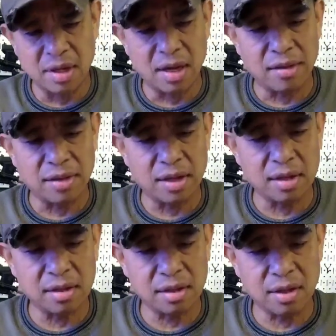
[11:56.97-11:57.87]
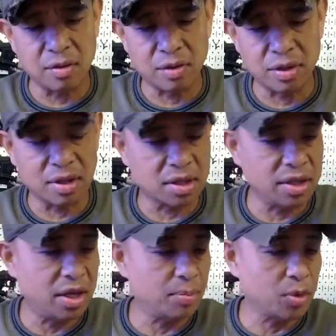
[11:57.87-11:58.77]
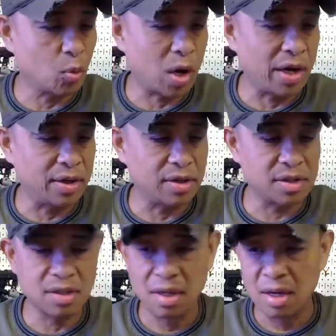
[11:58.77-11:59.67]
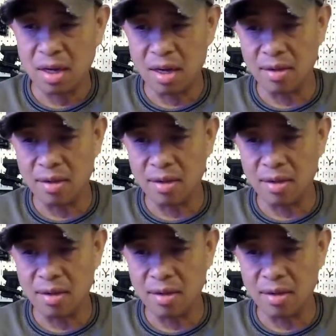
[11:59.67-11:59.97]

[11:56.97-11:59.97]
I think, in order to clean up the wires on